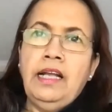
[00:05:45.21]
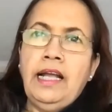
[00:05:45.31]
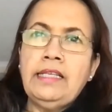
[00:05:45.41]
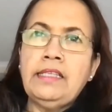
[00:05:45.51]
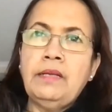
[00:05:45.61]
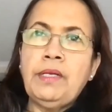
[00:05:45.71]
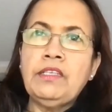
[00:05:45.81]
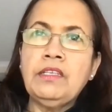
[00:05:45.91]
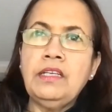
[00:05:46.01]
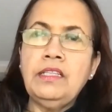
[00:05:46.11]
As I
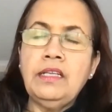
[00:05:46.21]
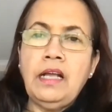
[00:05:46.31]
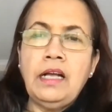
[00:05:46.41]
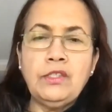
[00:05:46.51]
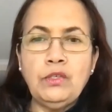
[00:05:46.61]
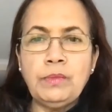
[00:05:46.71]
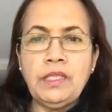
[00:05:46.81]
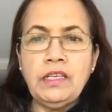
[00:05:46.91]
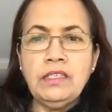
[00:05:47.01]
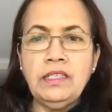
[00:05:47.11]
mentioned in the last Zoom
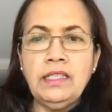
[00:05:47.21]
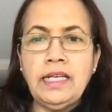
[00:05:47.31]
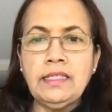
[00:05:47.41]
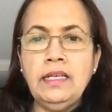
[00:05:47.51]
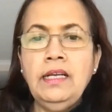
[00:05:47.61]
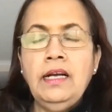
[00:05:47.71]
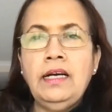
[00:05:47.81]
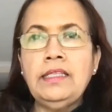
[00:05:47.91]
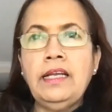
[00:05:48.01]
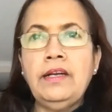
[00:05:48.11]
session, that
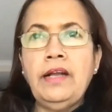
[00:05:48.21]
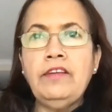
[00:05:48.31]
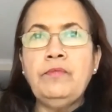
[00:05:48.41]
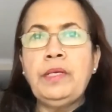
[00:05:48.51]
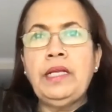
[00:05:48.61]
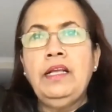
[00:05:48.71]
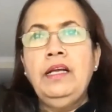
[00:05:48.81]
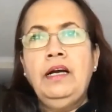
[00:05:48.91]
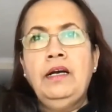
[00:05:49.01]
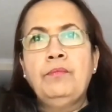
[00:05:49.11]
there have been
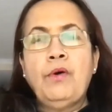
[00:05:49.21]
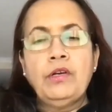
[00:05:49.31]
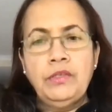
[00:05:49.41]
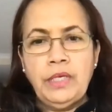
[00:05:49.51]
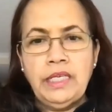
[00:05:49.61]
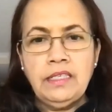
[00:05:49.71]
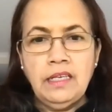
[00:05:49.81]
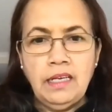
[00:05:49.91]
moderate